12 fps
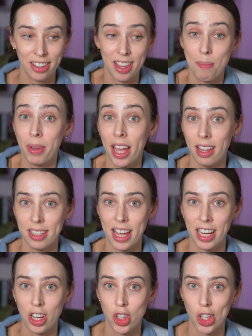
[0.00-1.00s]
them get this
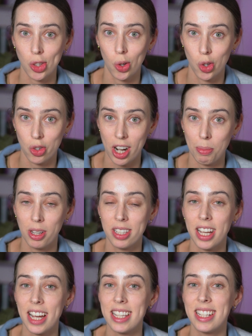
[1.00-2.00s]
NHS contract because
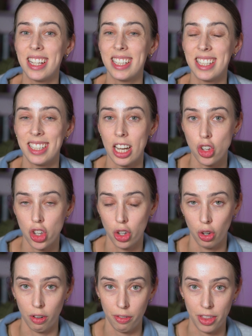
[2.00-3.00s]
that is an extension
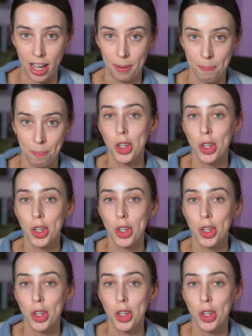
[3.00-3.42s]
of that.